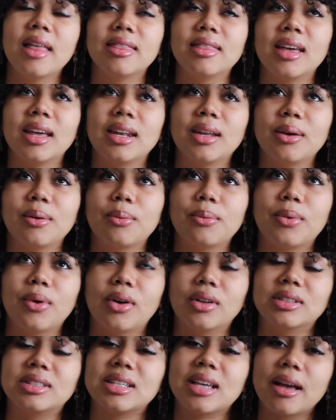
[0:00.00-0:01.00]
then it
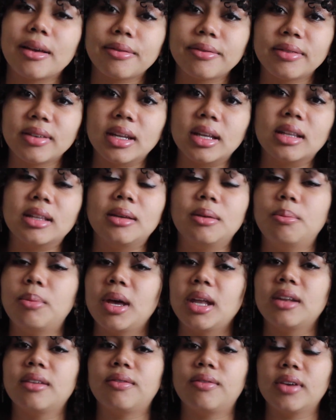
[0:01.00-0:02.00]
will definitely
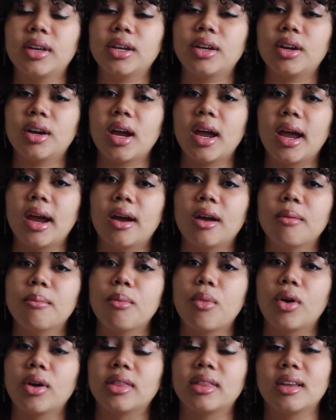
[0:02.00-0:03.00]
benefit your hair
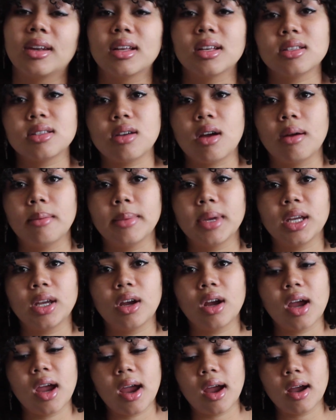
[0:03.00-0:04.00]
more than it's harming
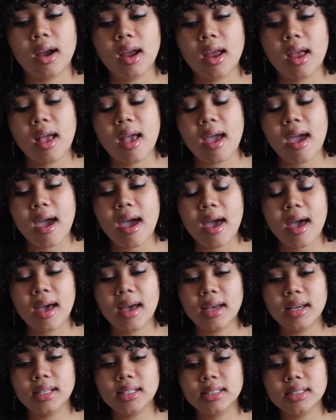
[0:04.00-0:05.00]
your hair.
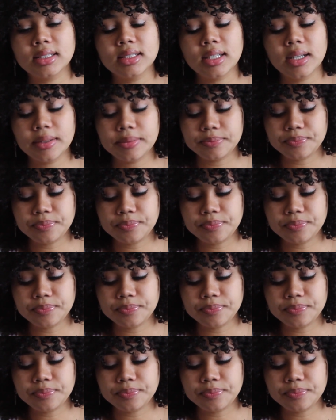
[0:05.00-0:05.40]
And